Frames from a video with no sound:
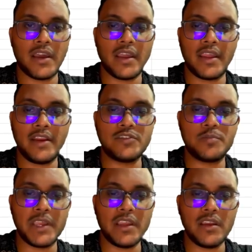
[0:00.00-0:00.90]
it's
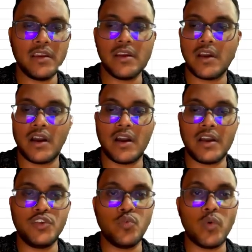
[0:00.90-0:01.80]
being
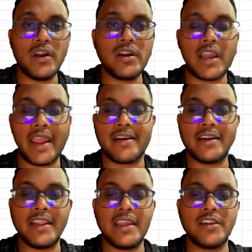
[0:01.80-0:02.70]
you want
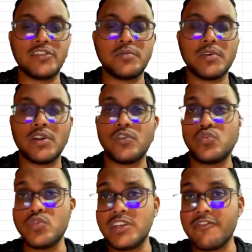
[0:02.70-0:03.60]
currently it's
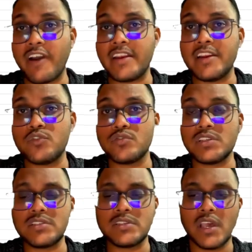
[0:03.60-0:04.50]
to divide into
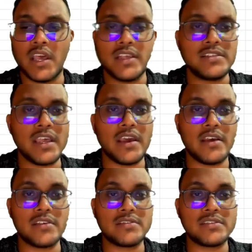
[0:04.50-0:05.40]
this, say
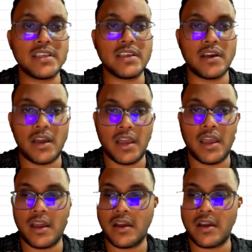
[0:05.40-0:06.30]
thing
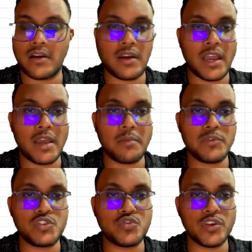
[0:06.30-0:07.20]
I'm
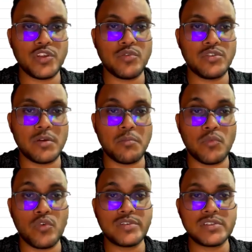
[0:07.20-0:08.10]
showing you the
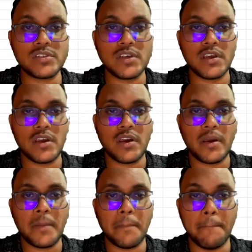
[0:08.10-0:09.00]
most
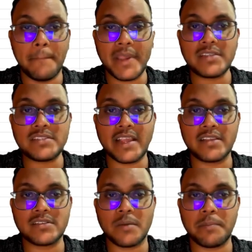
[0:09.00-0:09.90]
best
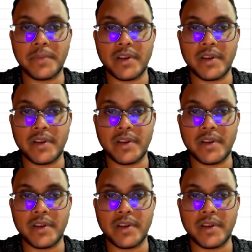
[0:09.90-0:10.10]
example.